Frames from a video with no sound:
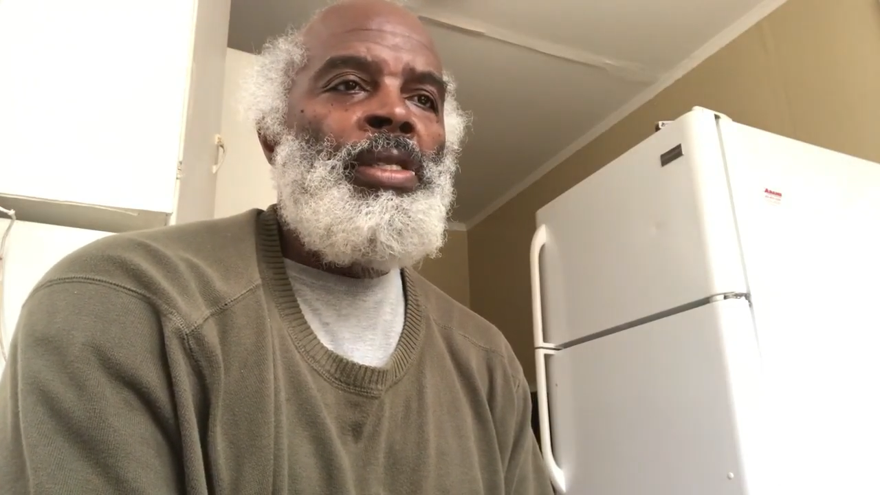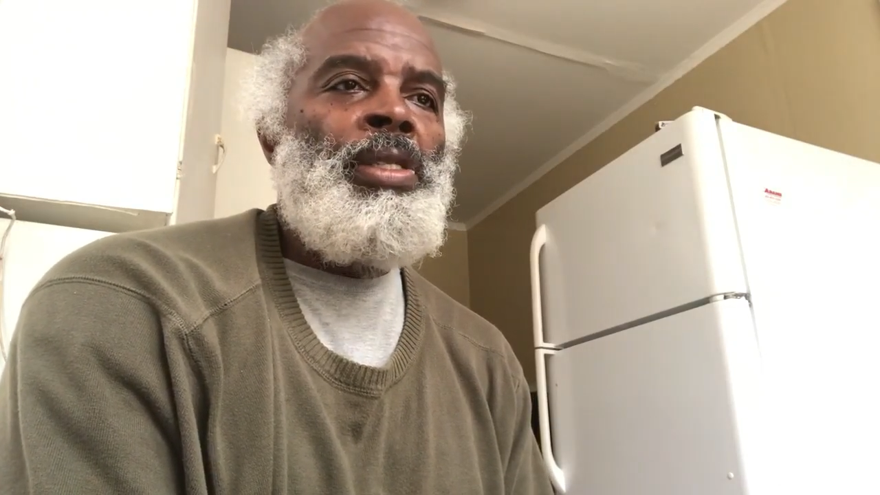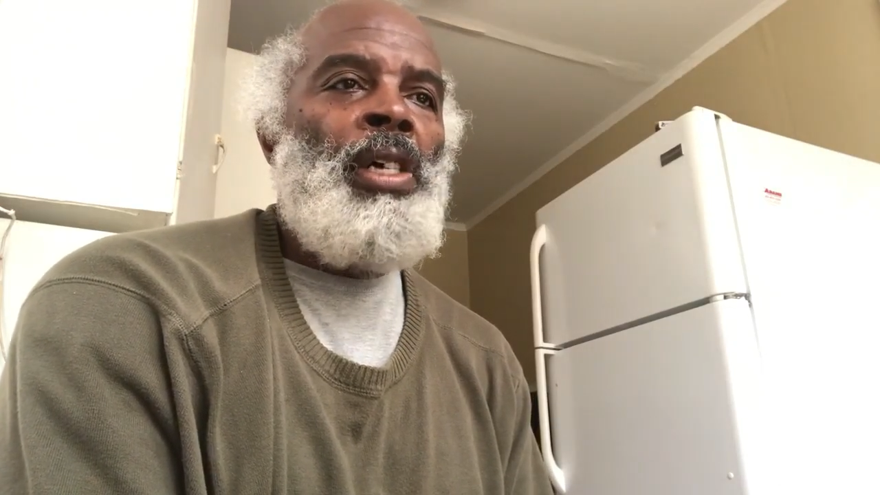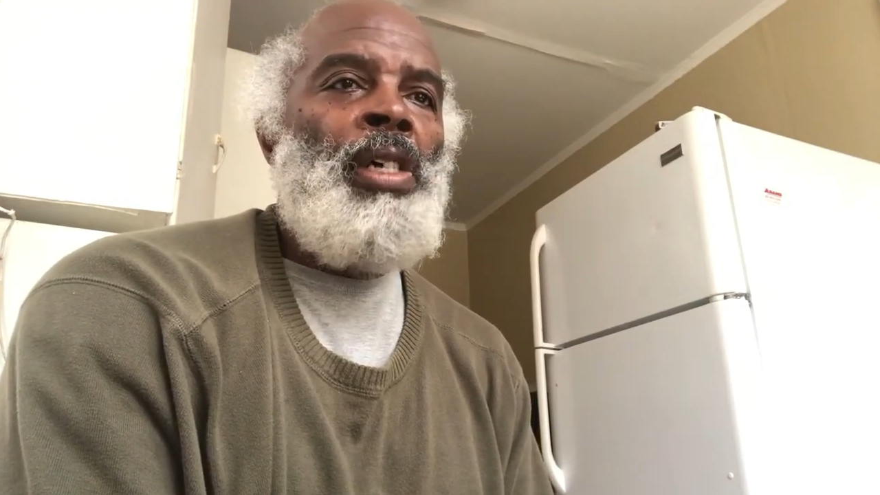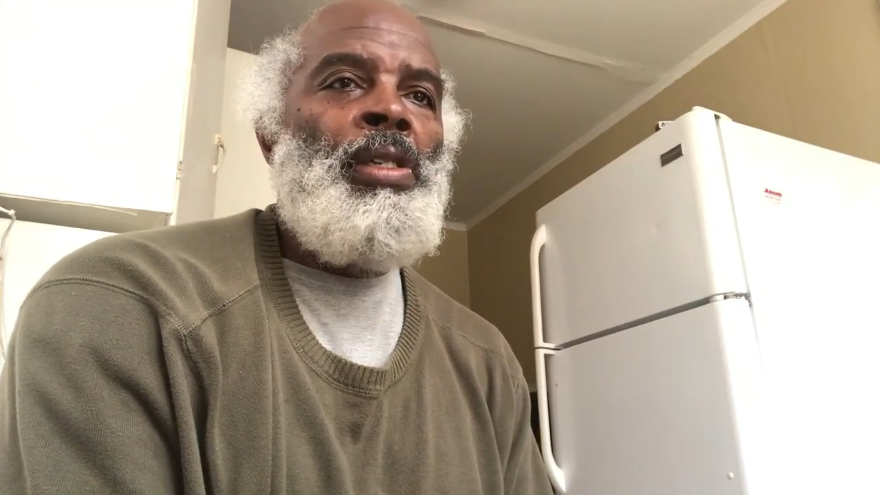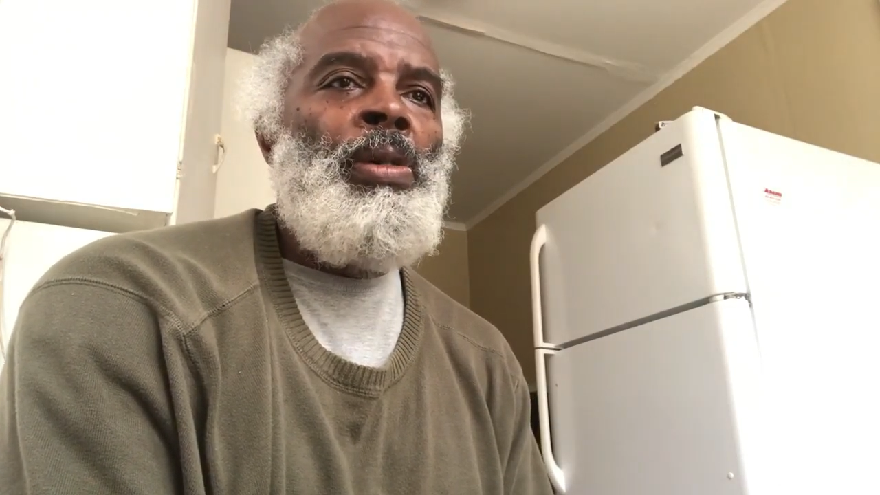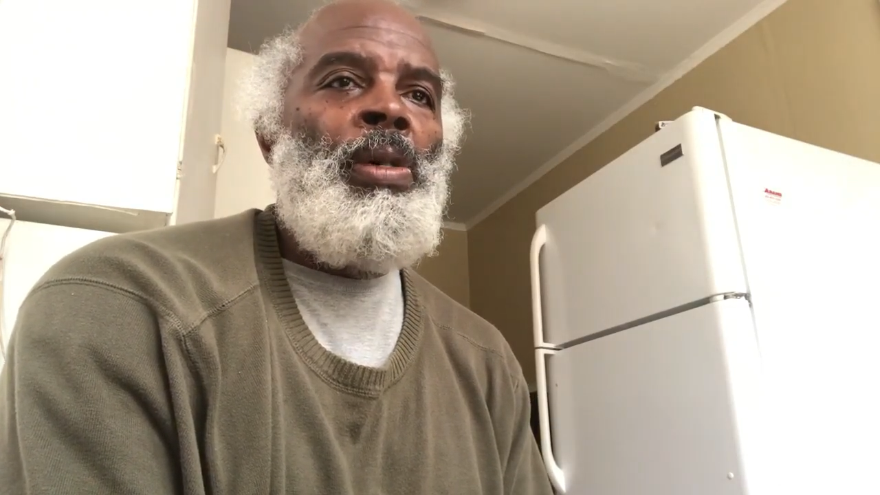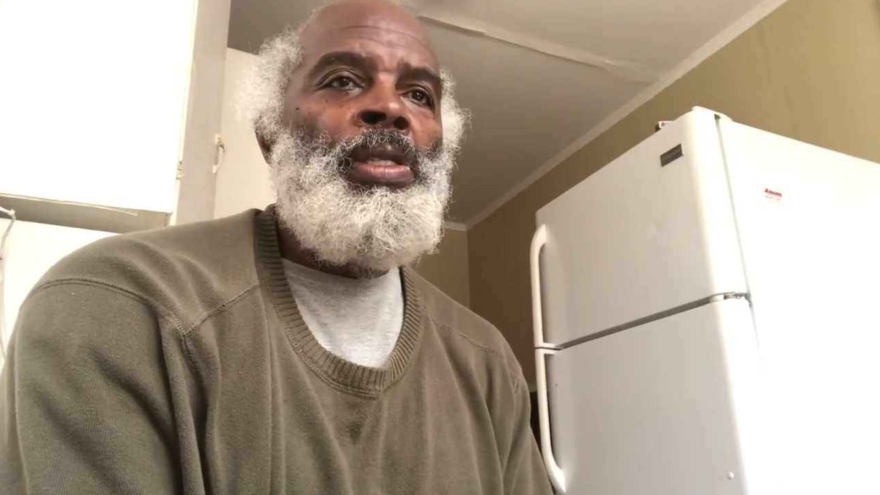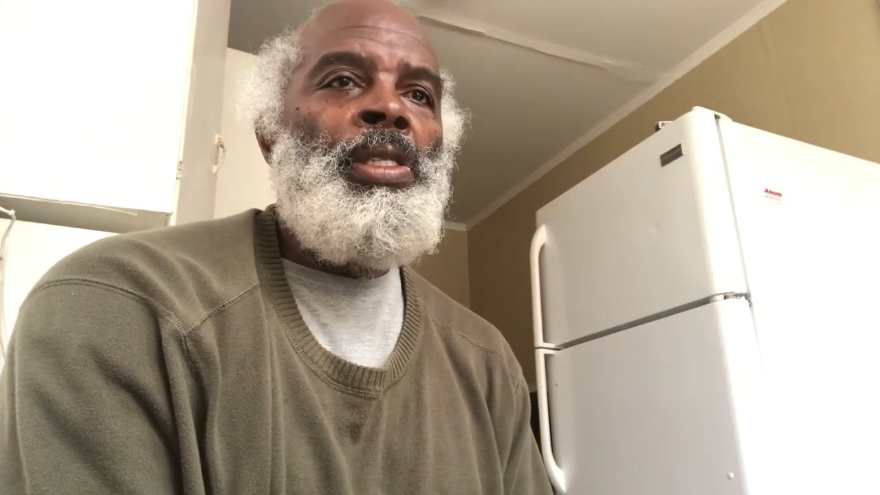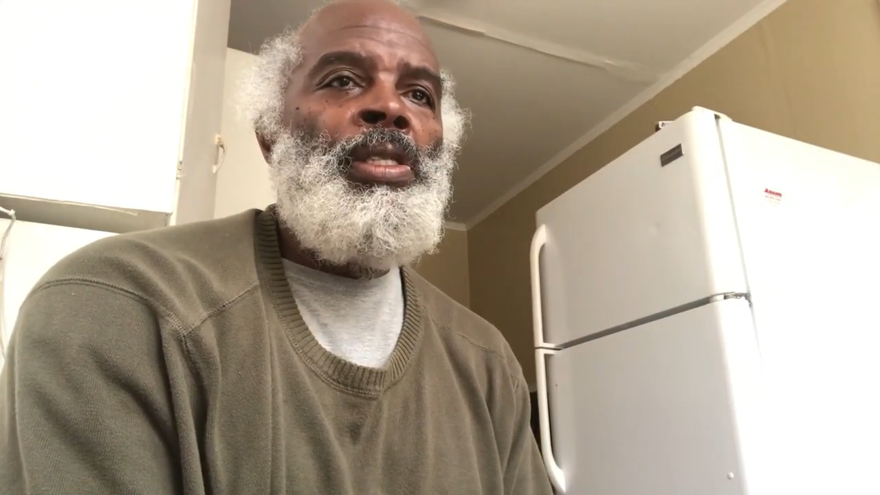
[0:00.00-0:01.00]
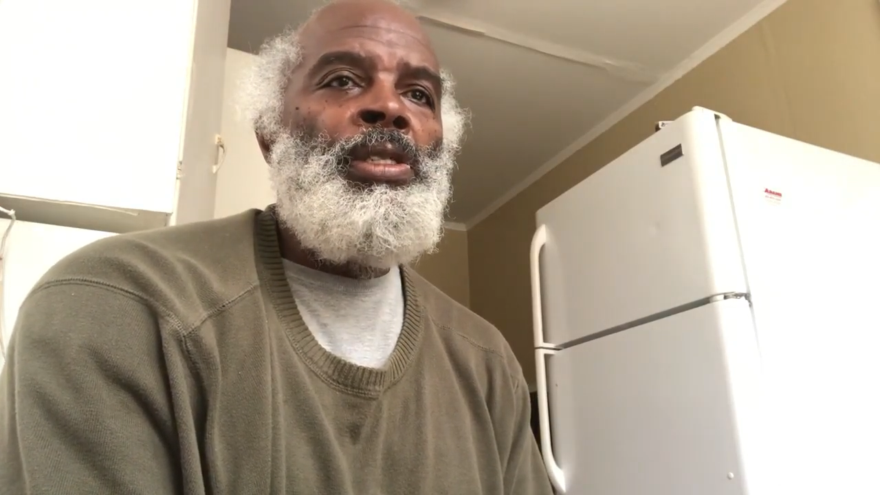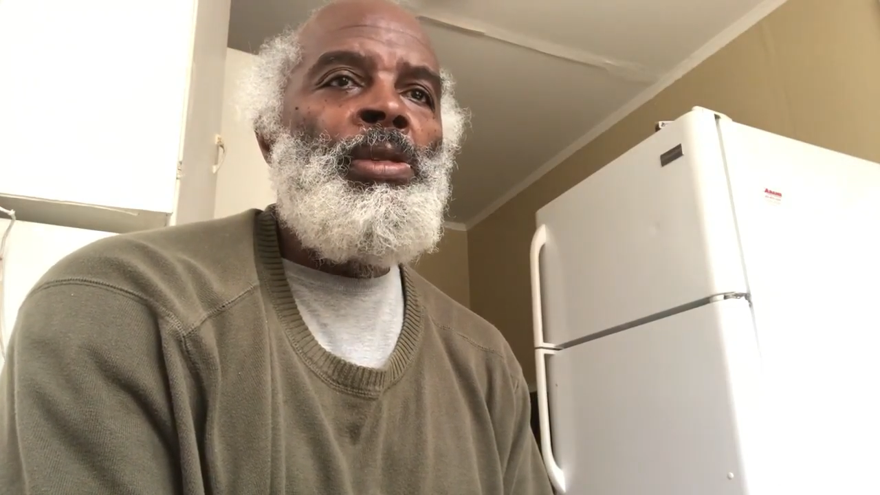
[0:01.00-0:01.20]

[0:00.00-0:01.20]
saw the Lord Jesus